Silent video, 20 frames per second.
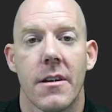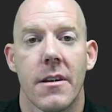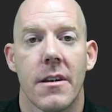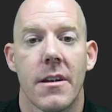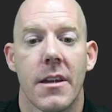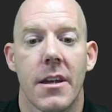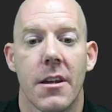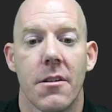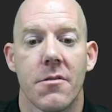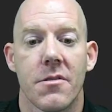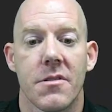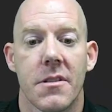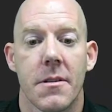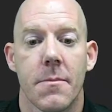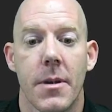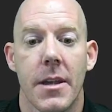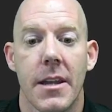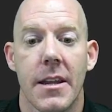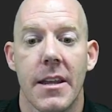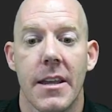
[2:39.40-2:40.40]
here's the
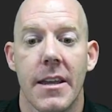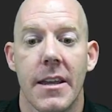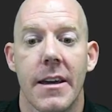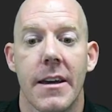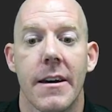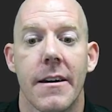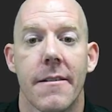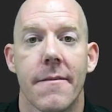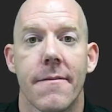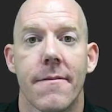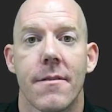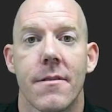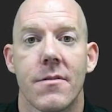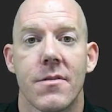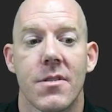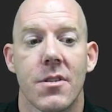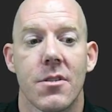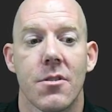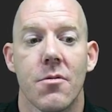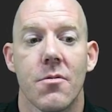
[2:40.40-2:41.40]
PDF.
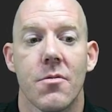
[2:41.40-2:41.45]
So you